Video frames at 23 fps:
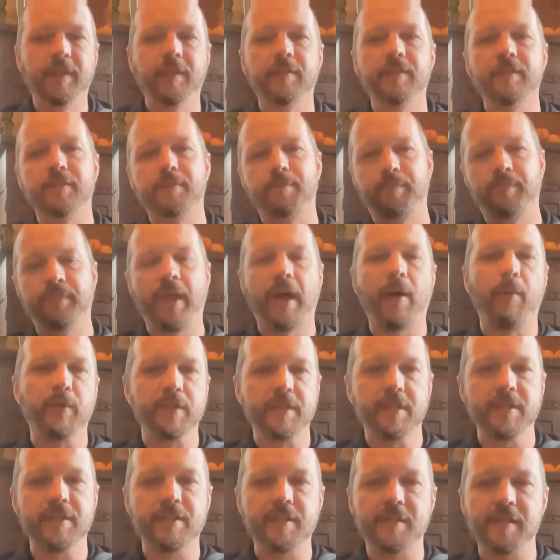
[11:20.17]
just that was
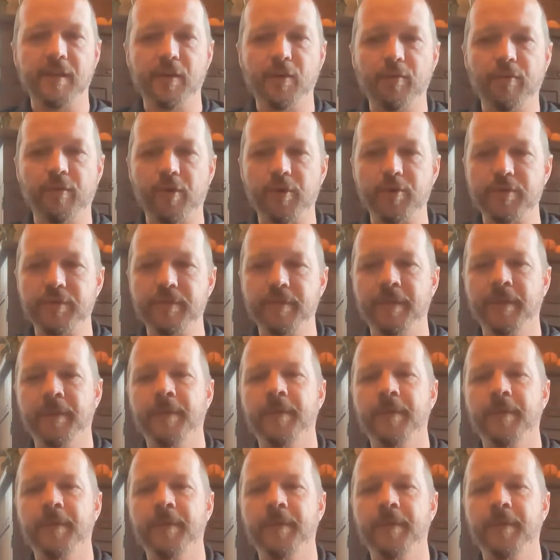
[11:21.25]
his slow version.